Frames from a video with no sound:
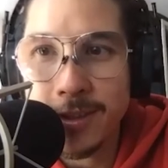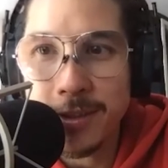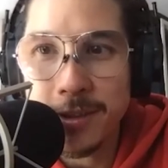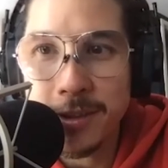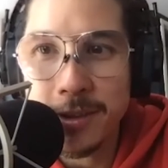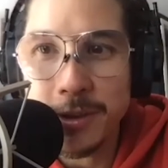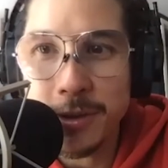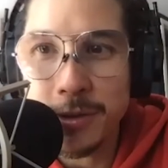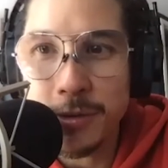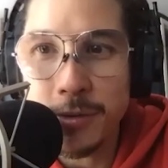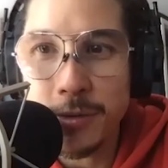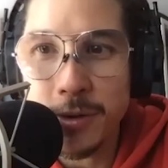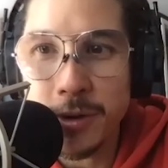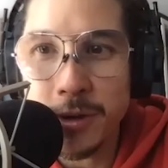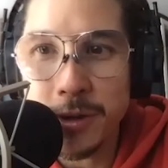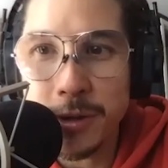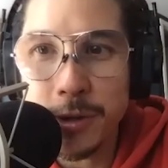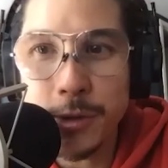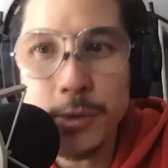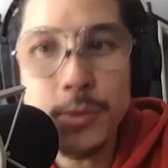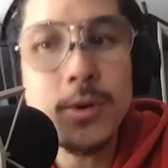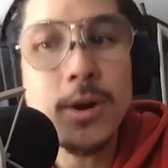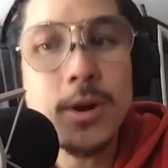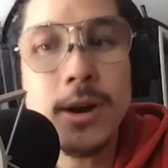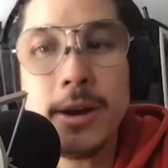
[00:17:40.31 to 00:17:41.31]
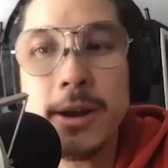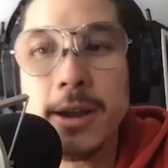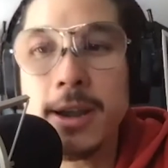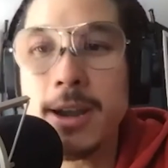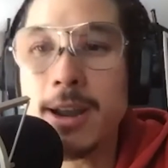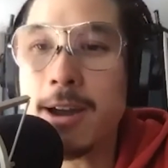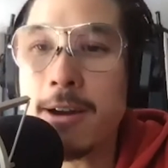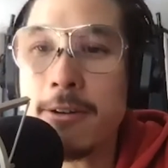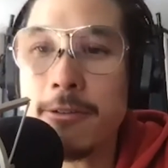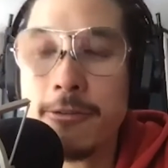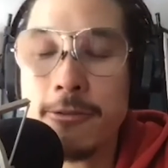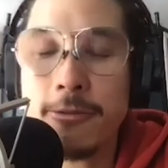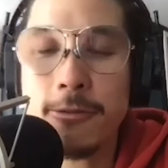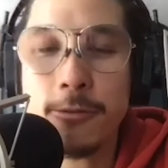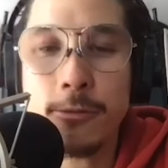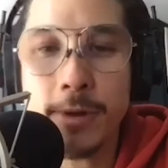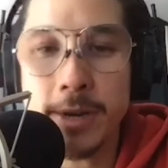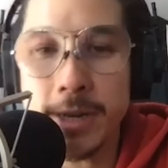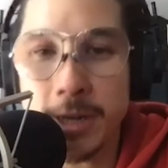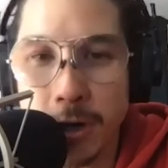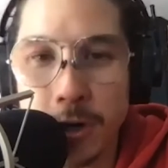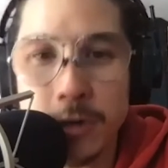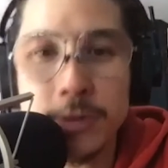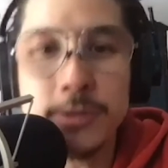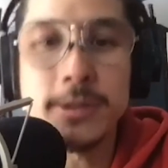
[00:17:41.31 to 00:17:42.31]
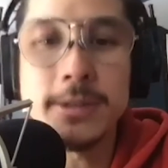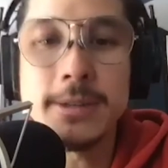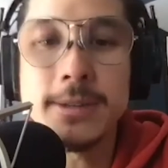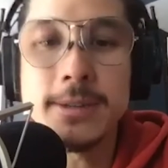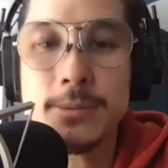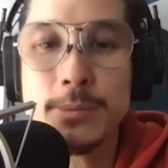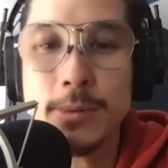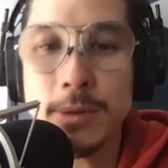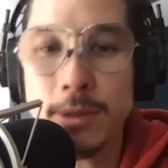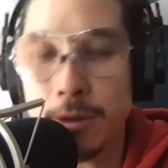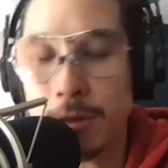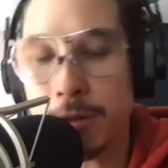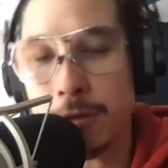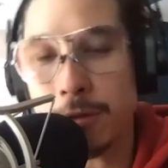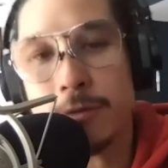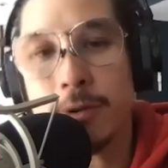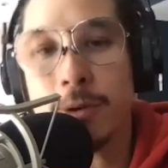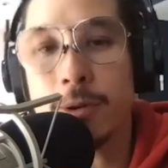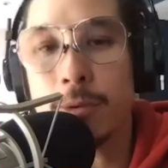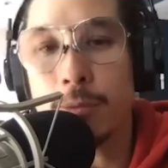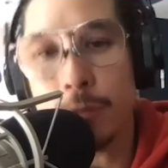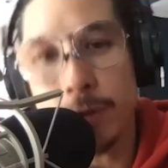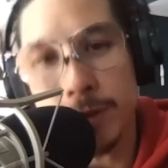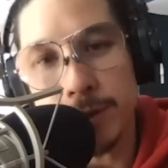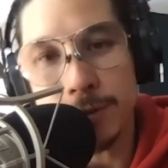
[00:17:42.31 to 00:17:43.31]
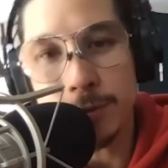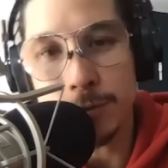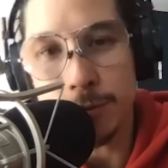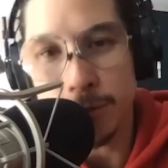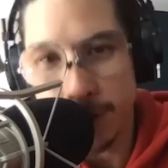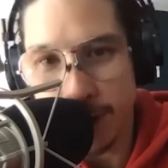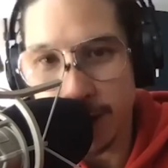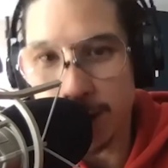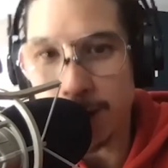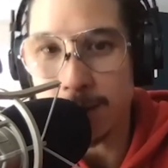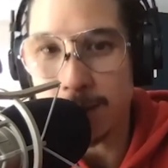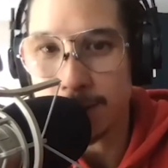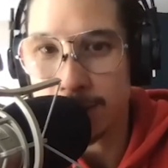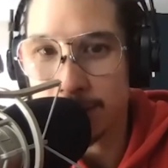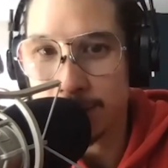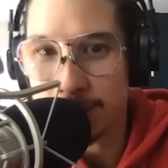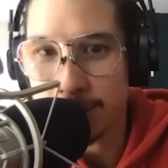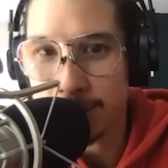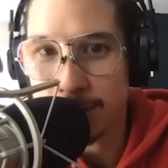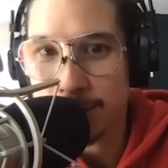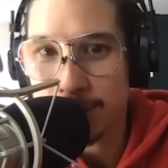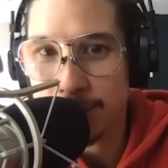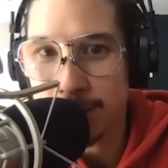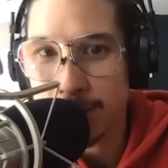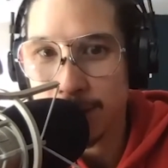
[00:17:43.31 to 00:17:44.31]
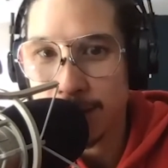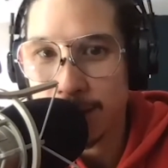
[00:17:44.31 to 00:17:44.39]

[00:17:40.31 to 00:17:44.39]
you you are enough regardless whether the phone rings or not yeah